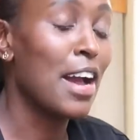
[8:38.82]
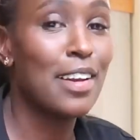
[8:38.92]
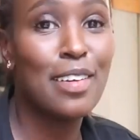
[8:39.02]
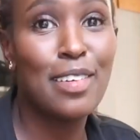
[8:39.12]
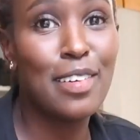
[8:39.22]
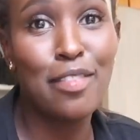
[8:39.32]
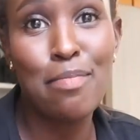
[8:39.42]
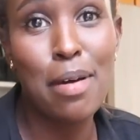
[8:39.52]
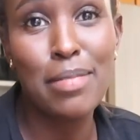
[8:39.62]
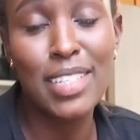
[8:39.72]
I don't know if
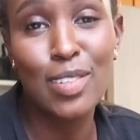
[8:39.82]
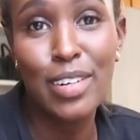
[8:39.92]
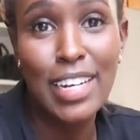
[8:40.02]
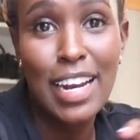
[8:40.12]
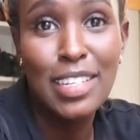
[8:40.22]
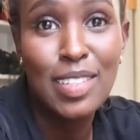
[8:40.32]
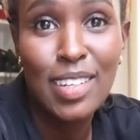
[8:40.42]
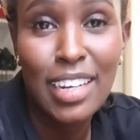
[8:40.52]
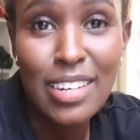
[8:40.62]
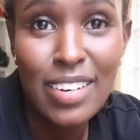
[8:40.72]
mommies or daddies,
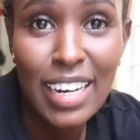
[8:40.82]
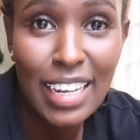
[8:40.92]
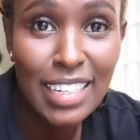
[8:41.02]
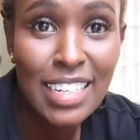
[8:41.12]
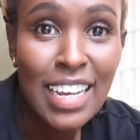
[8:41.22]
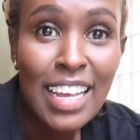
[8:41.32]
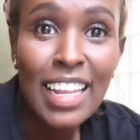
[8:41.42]
you can relate.